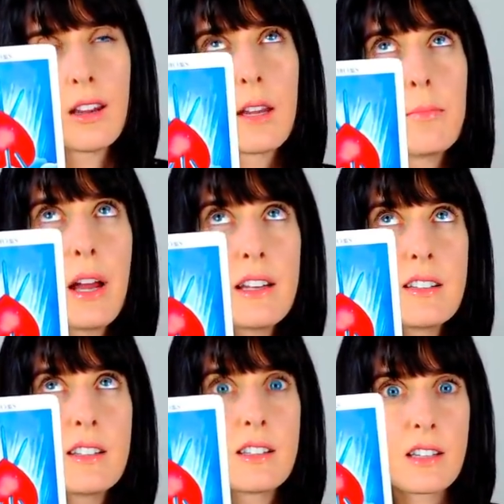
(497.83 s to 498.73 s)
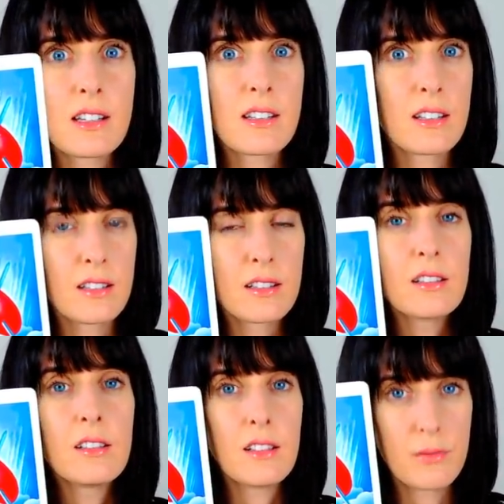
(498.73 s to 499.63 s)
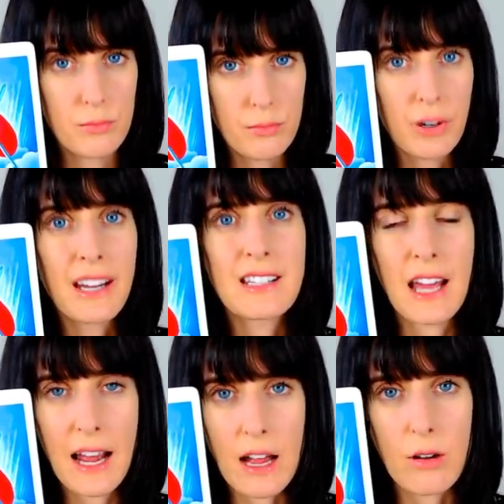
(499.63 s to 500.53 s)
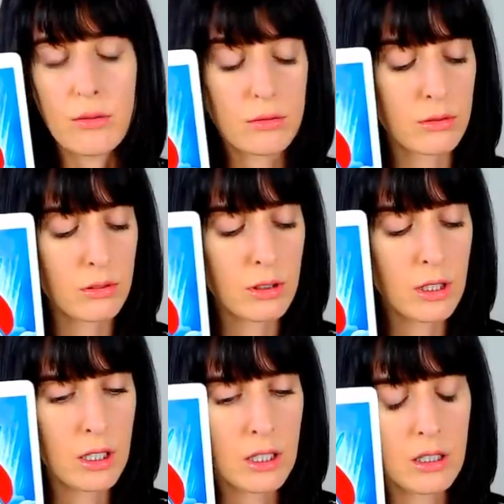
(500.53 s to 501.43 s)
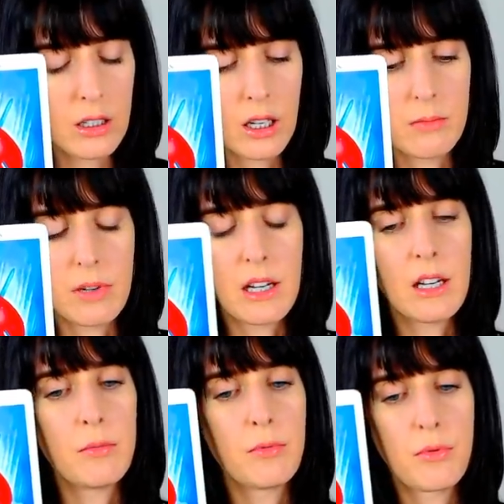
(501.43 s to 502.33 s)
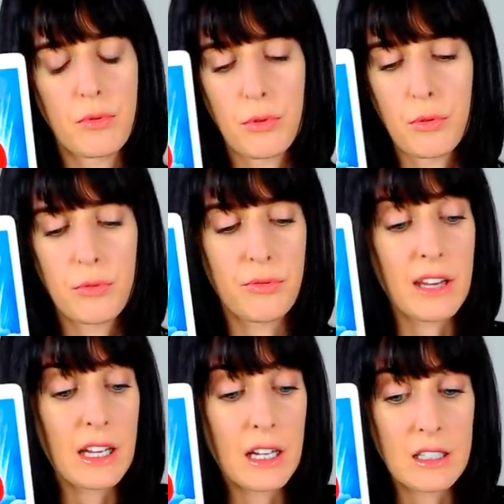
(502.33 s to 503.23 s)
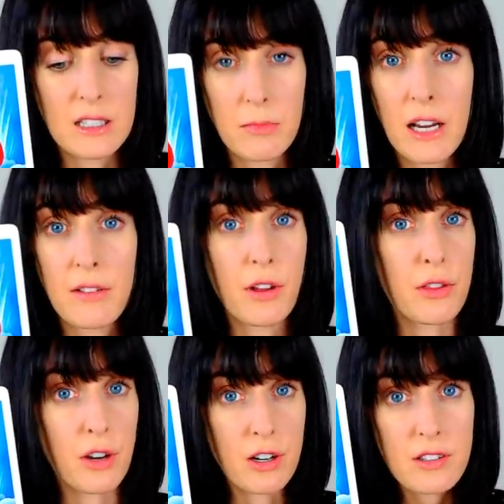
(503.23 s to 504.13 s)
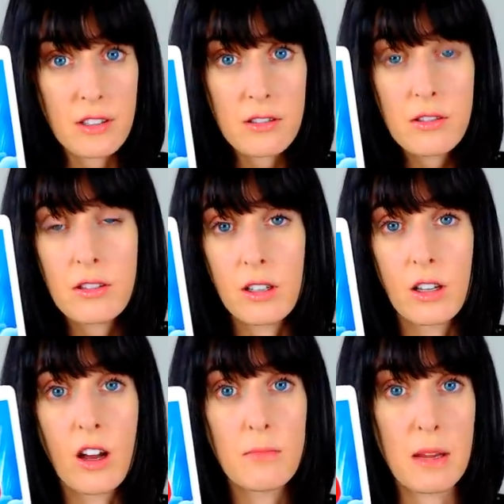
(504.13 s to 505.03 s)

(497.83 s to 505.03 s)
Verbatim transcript: I think Pisces season brings that out can be through via some kind of catharsis, you know,